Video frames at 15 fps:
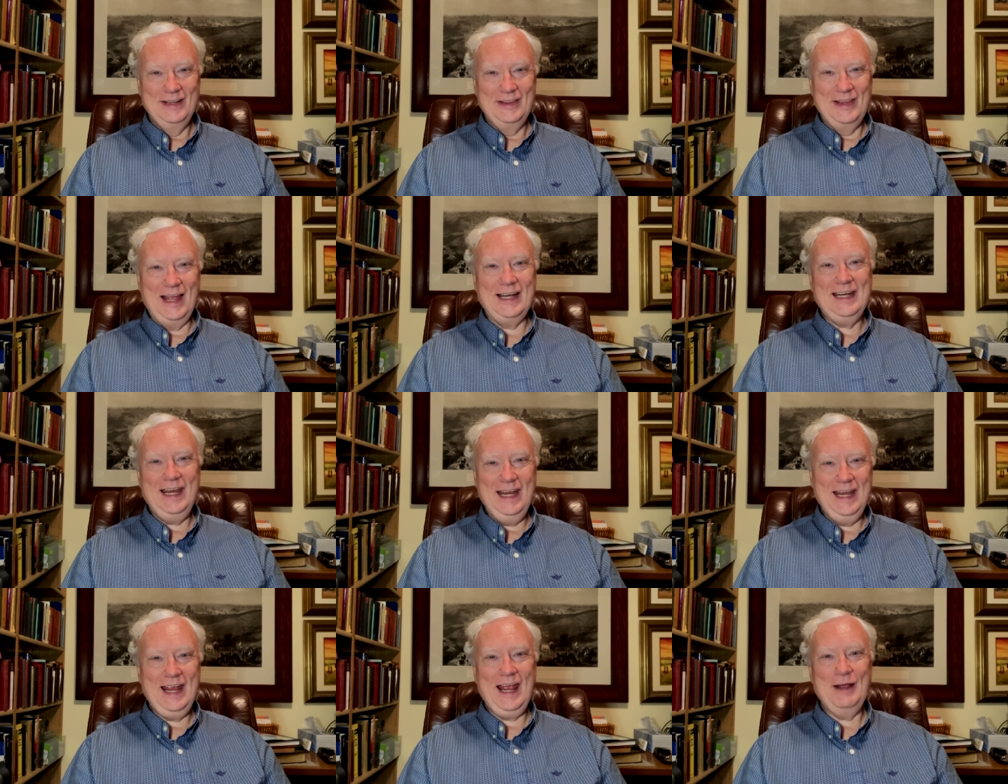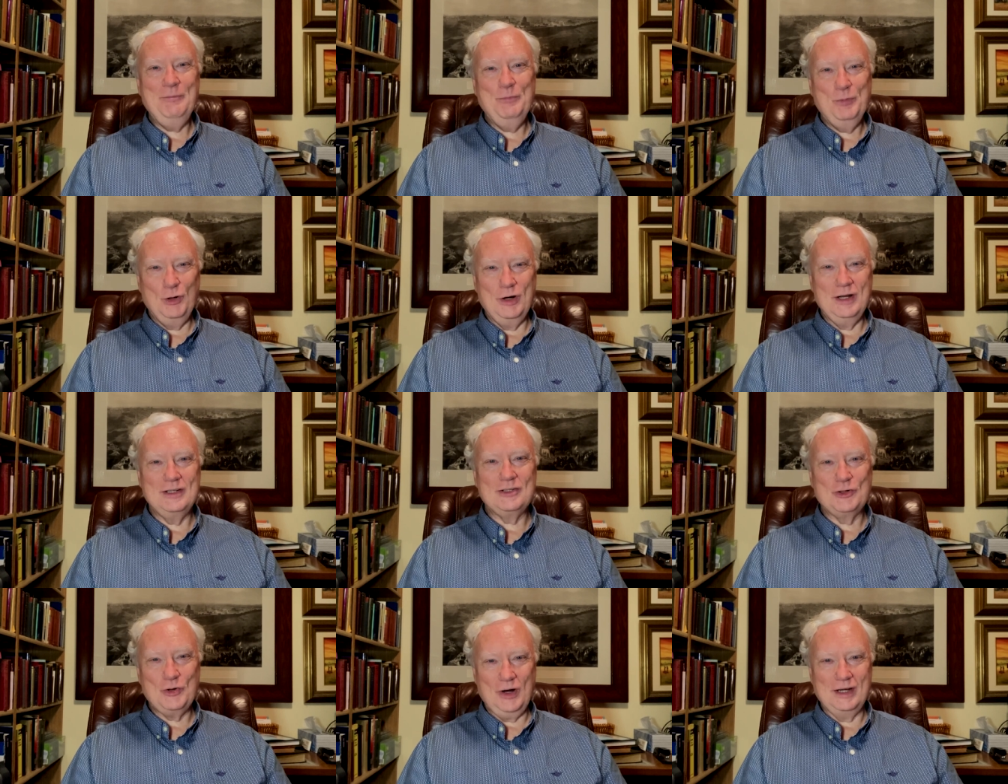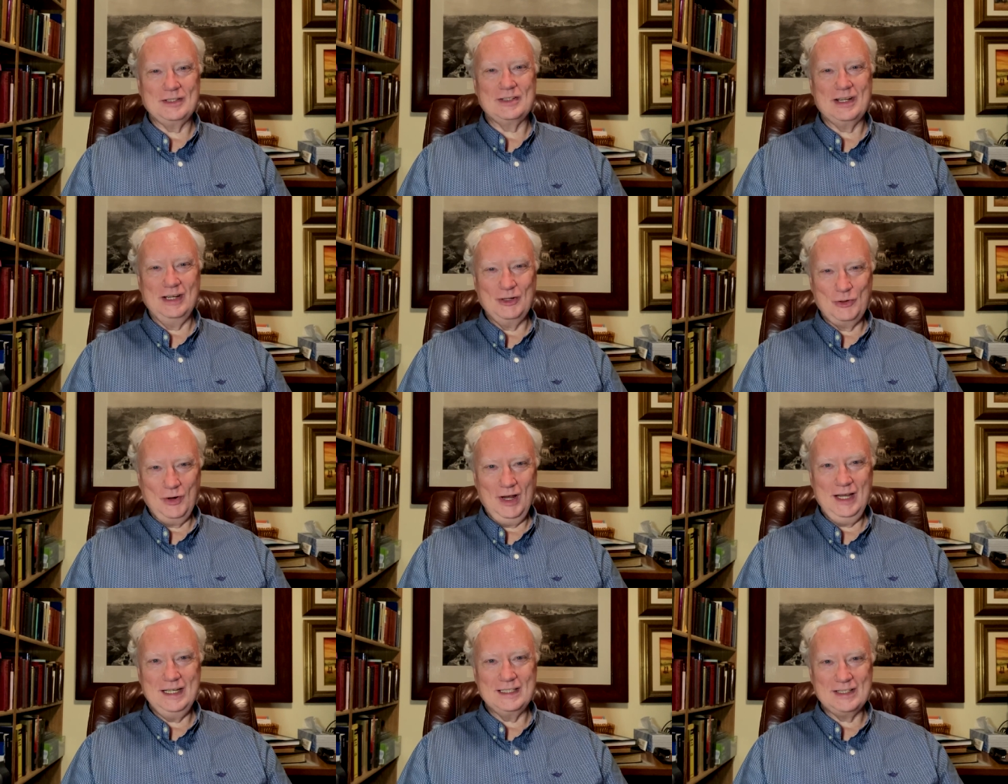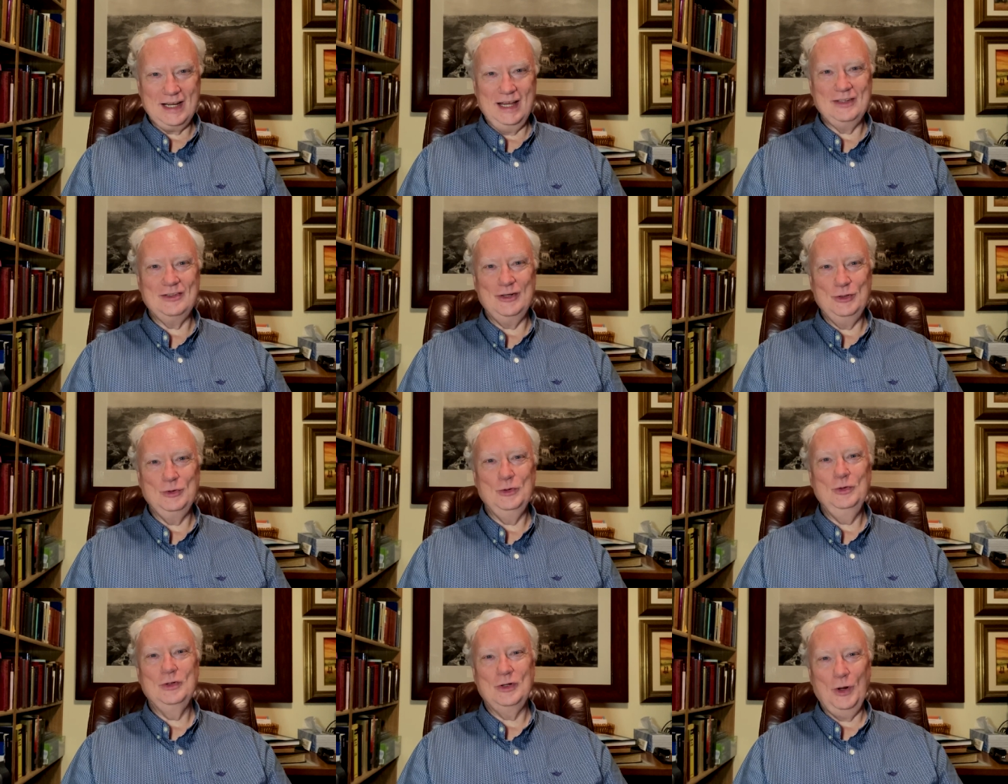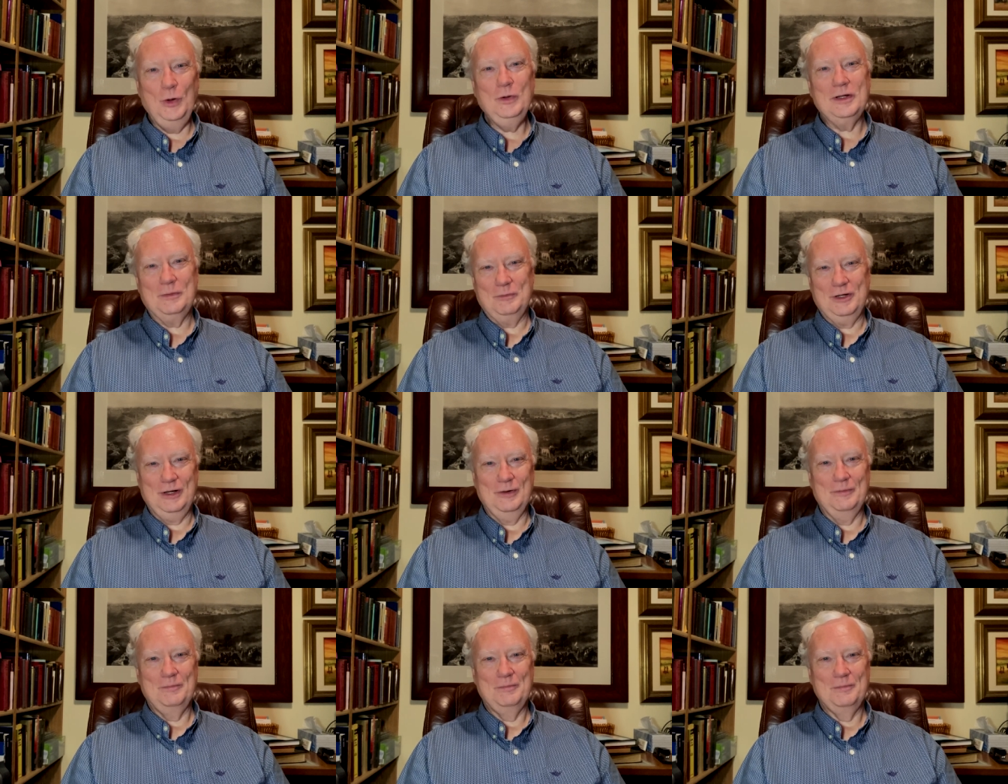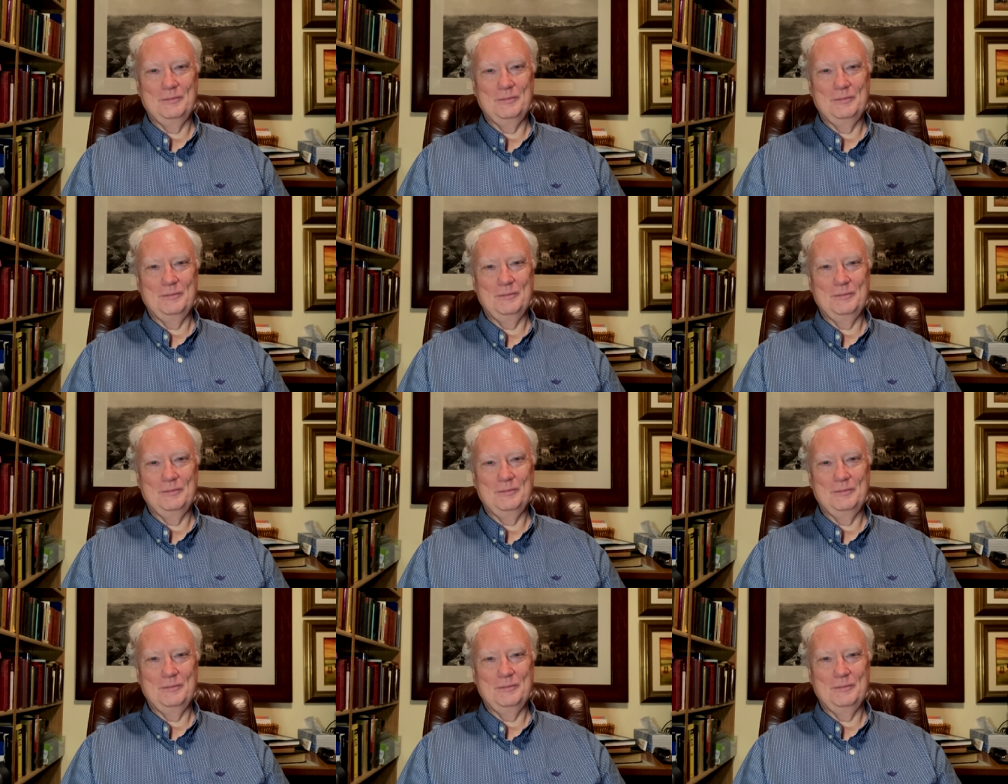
that he had put his trust in Christ as you told him to.